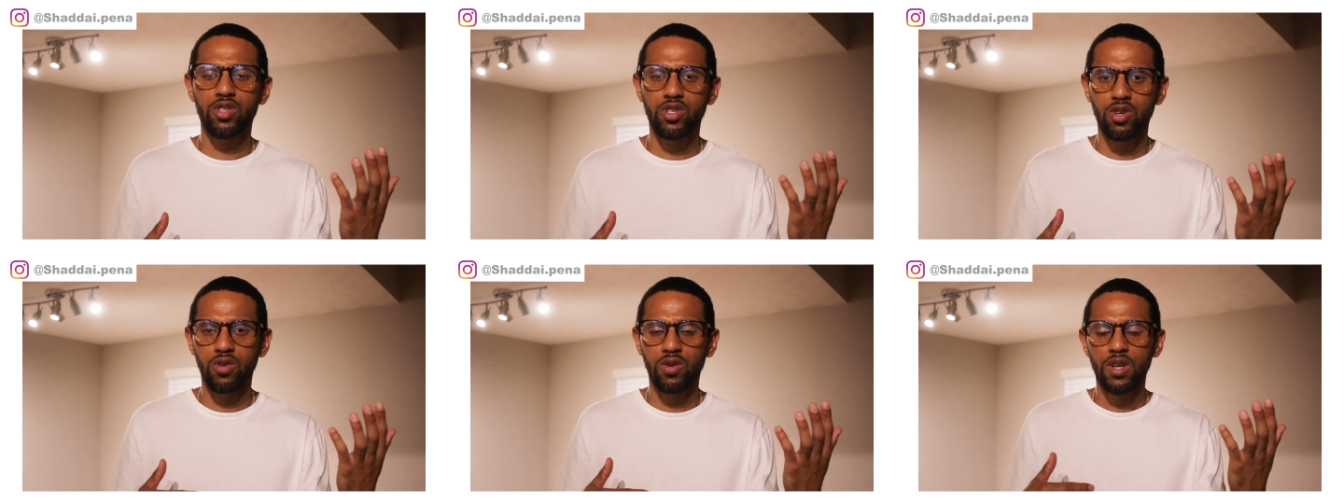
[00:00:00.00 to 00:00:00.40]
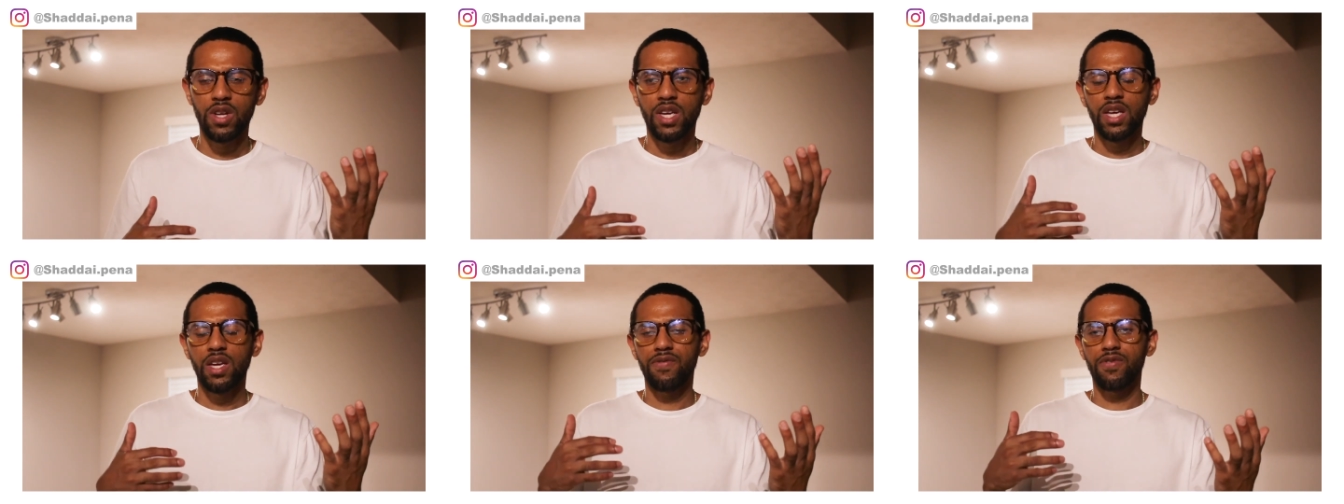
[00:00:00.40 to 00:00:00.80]
So
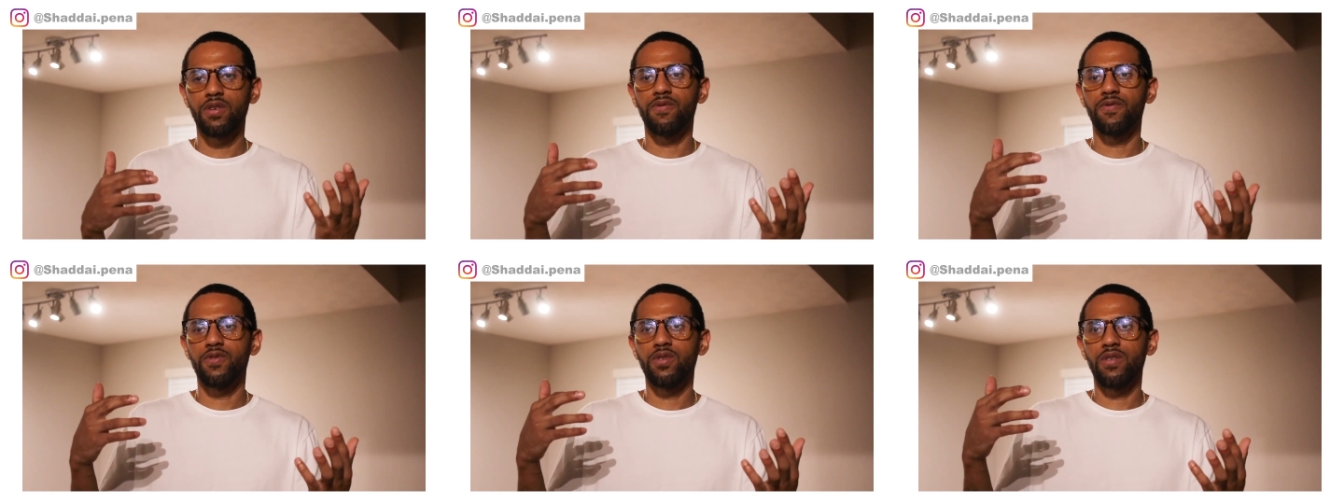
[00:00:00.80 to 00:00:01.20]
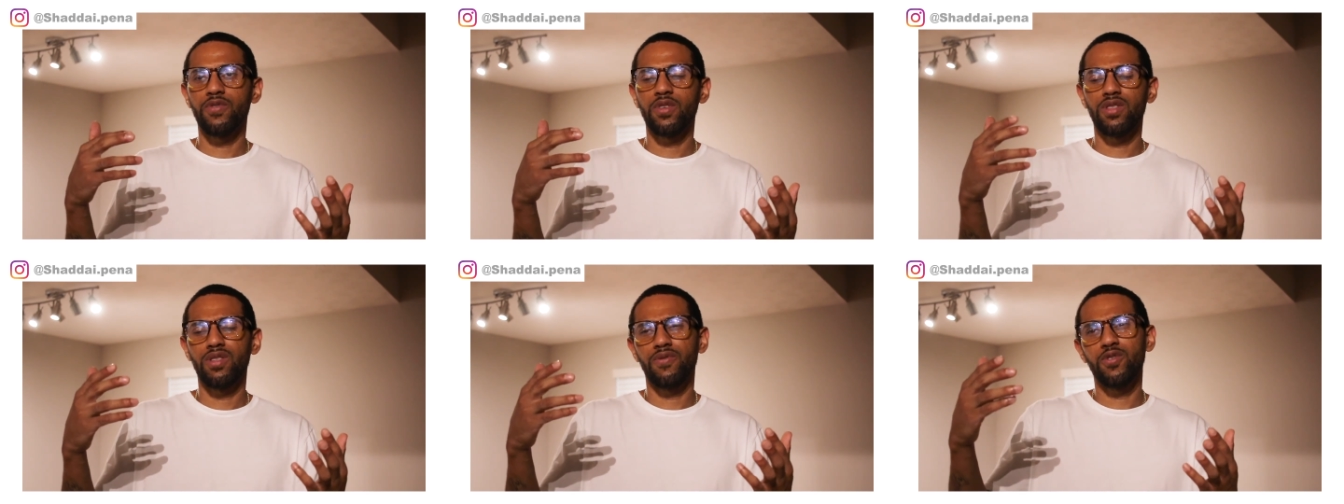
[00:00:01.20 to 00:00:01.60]
if the,
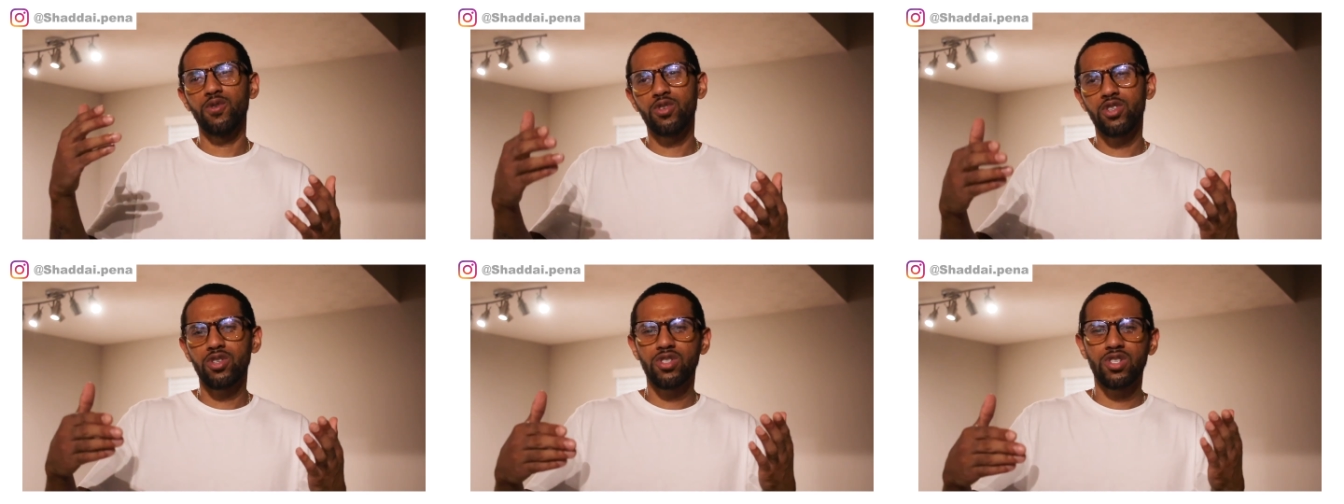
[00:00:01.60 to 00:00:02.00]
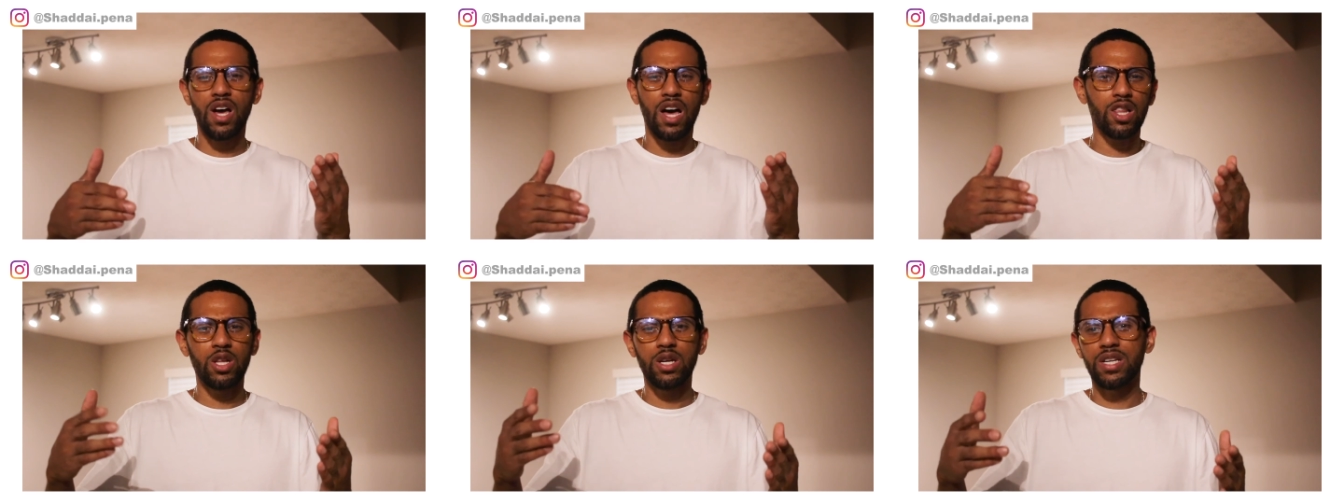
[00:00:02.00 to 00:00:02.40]
if the future is
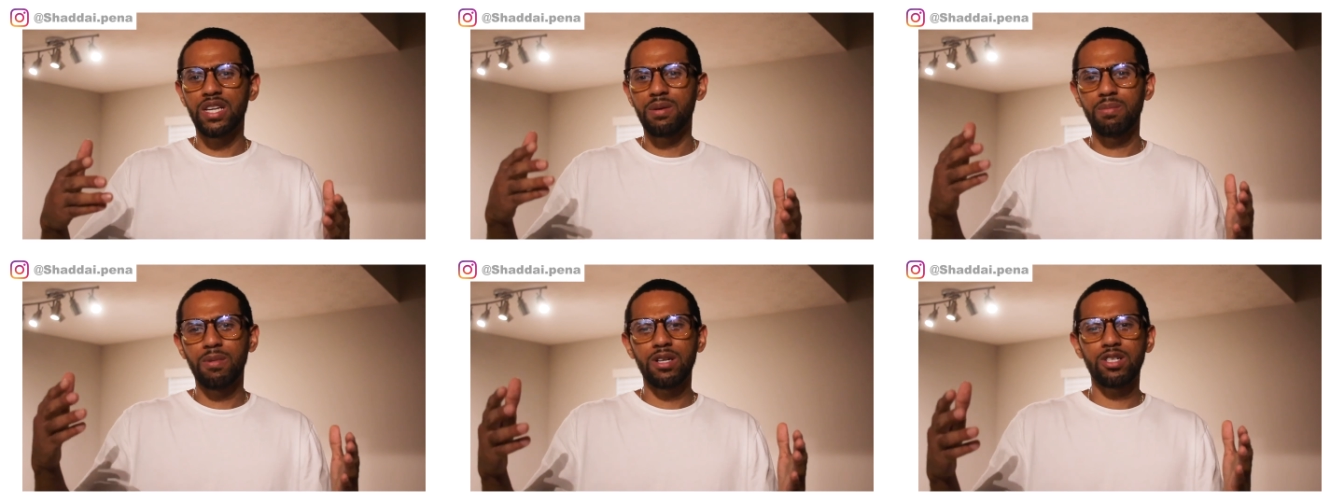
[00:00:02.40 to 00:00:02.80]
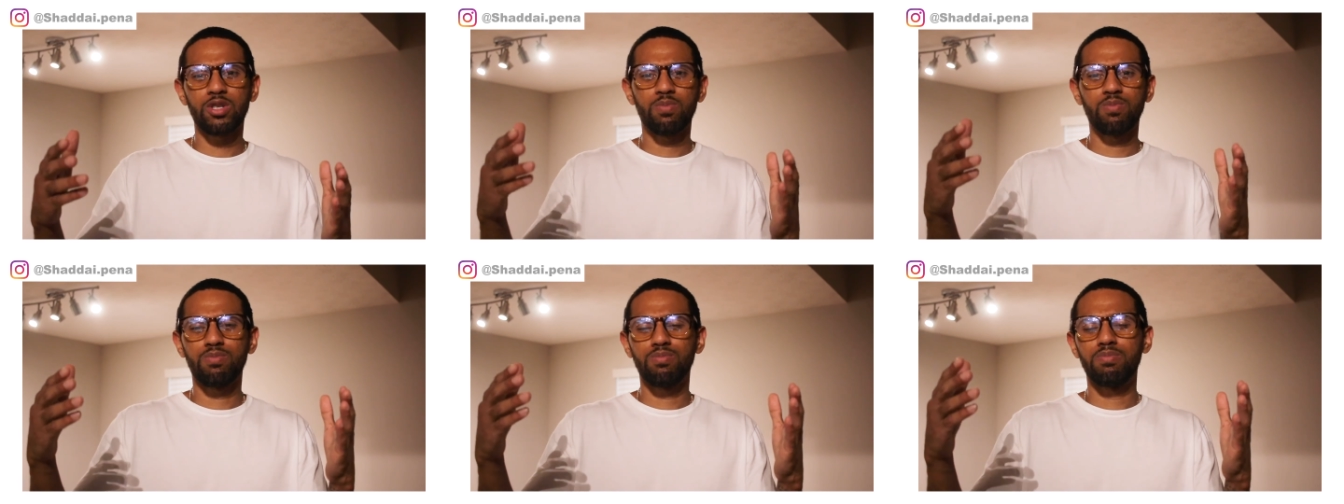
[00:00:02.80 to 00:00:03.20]
not looking much
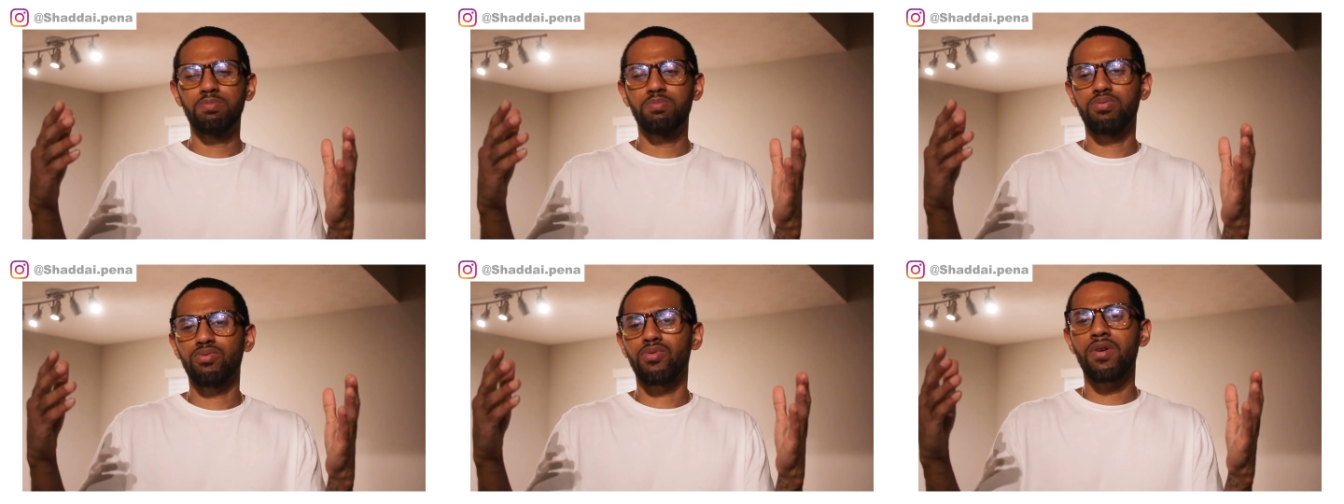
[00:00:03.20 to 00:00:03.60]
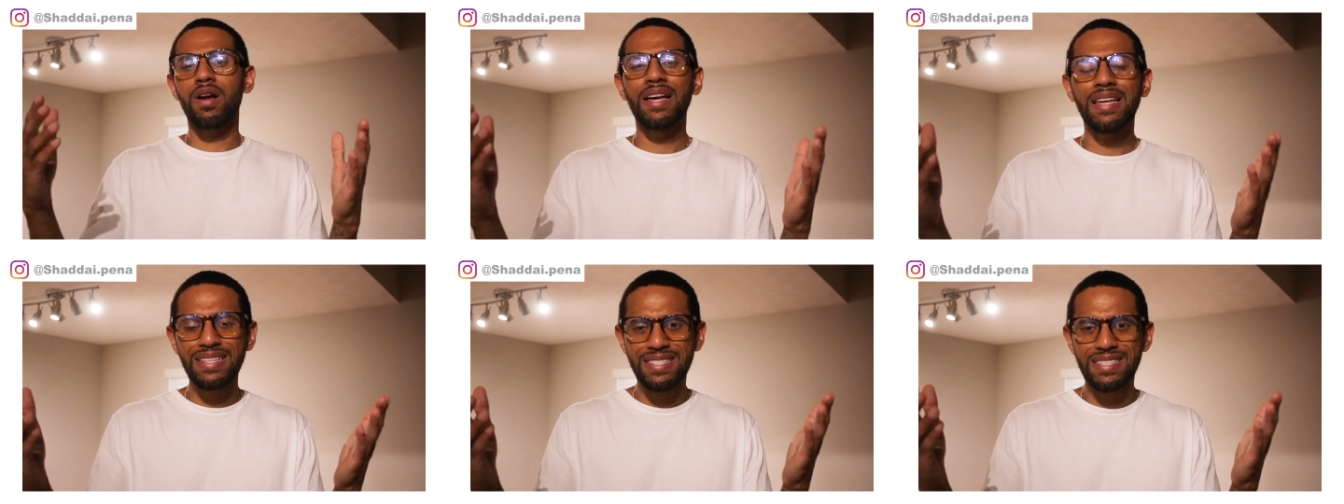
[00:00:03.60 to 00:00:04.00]

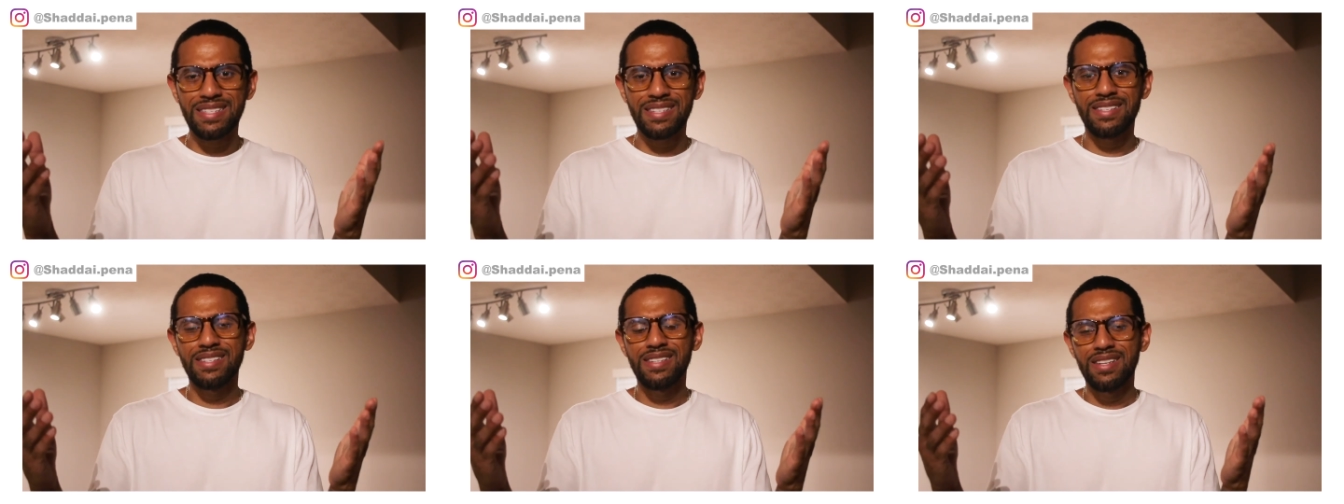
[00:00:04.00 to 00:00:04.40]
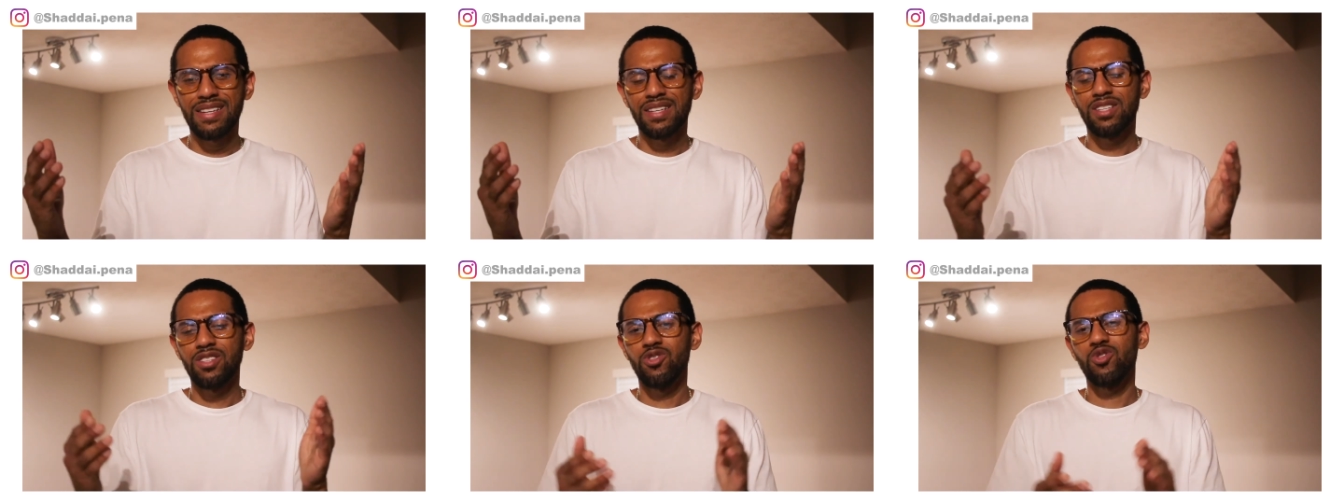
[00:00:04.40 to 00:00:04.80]
bright,
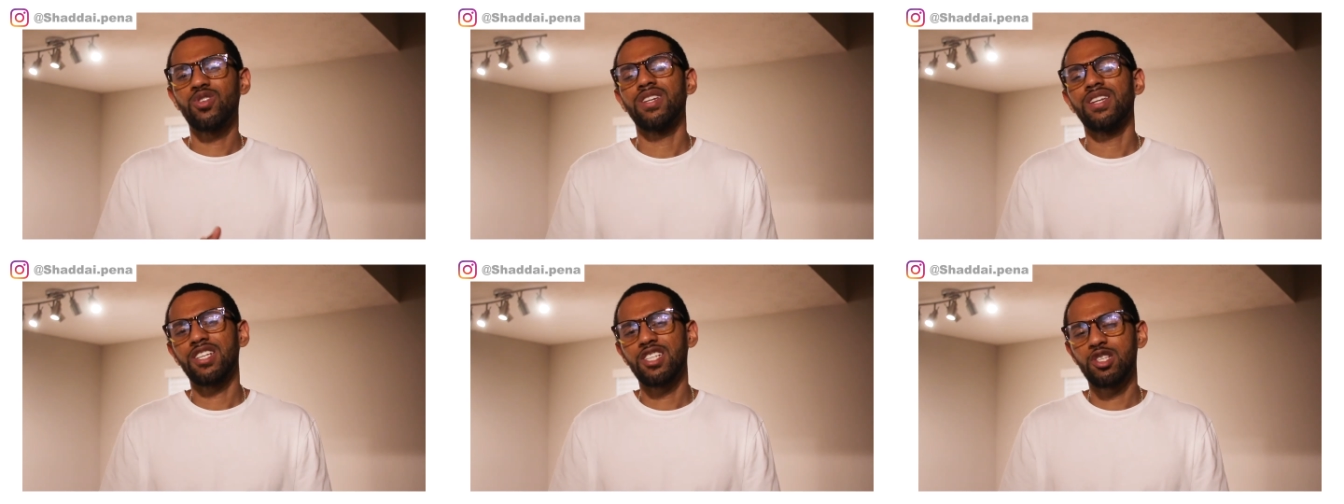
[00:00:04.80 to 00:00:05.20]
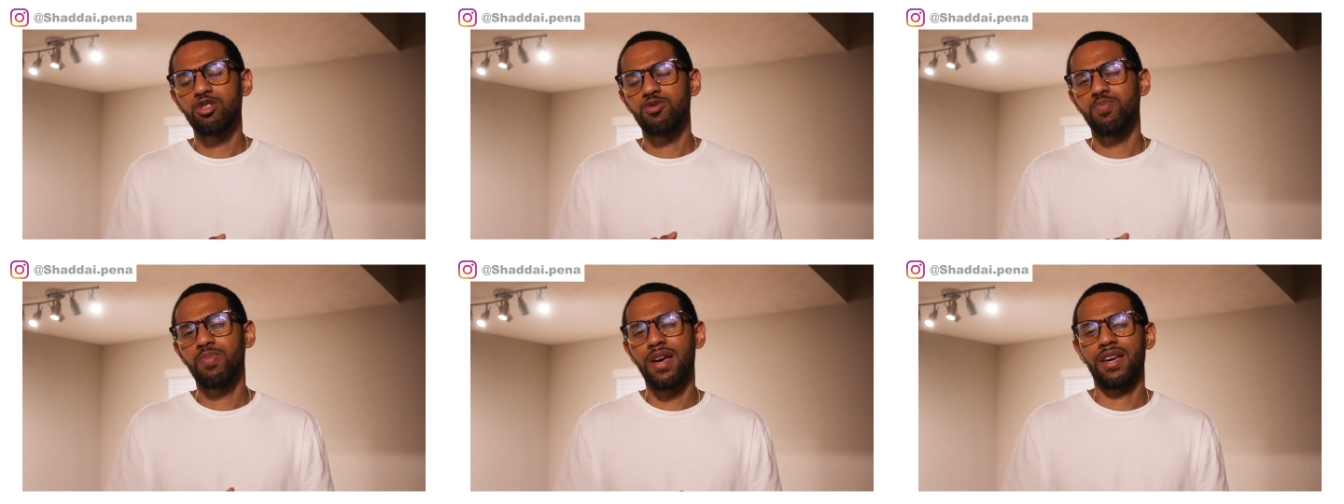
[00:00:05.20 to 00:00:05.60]
you can
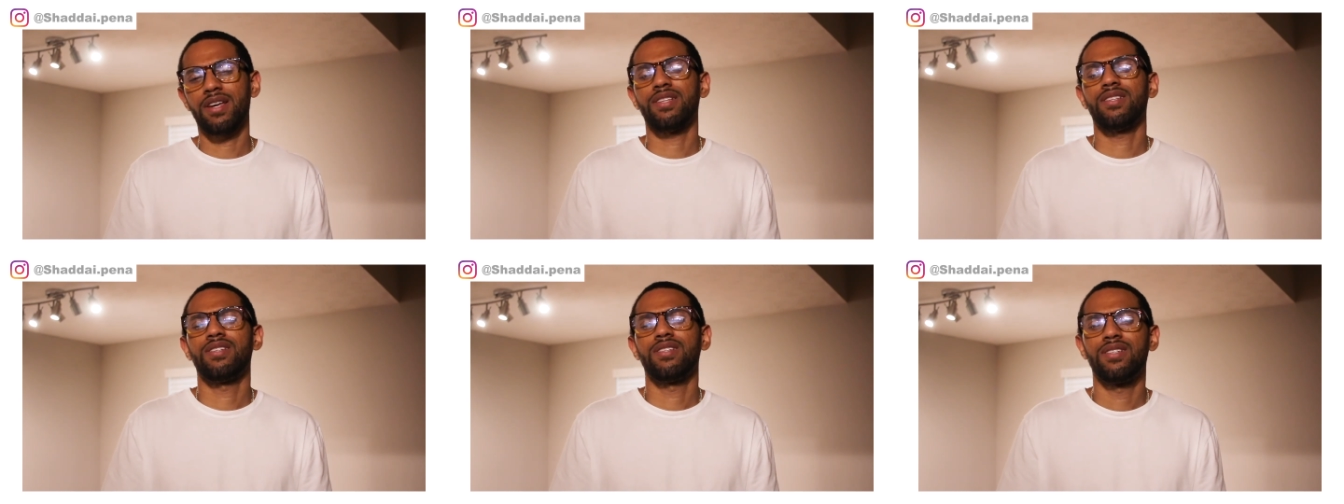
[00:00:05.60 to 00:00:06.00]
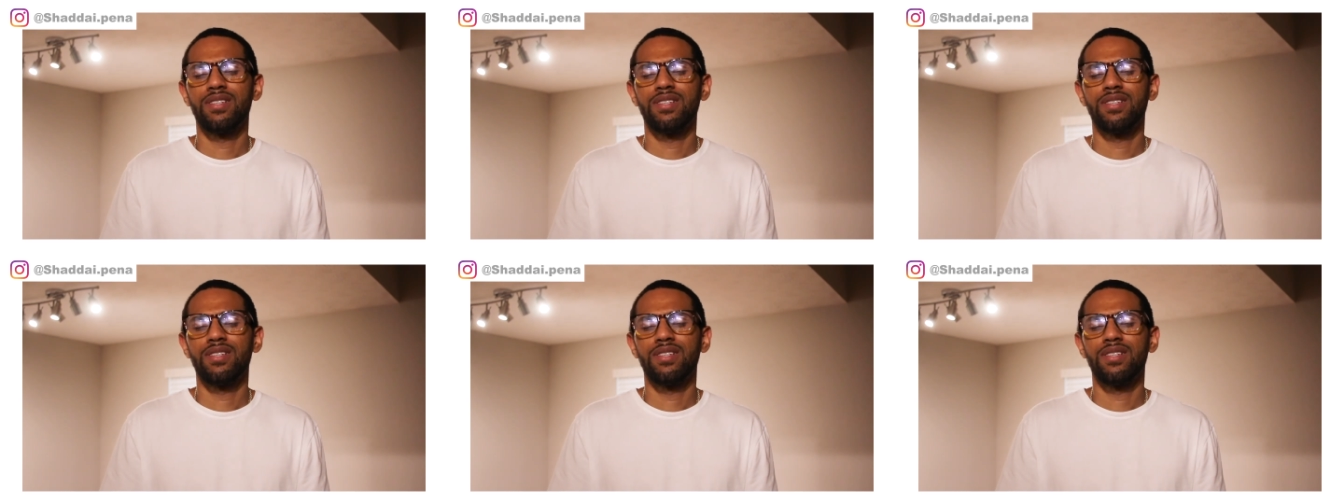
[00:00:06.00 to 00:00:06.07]
expect